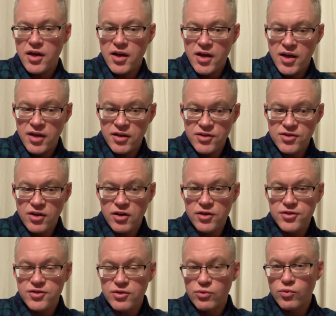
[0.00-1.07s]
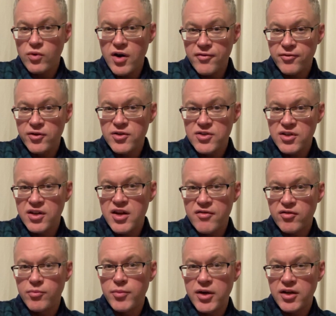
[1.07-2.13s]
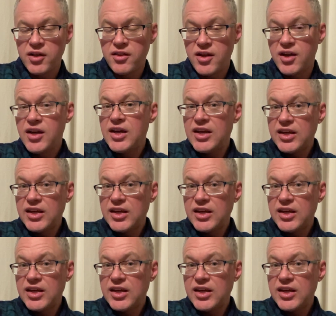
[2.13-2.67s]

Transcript: and is also referencing everybody that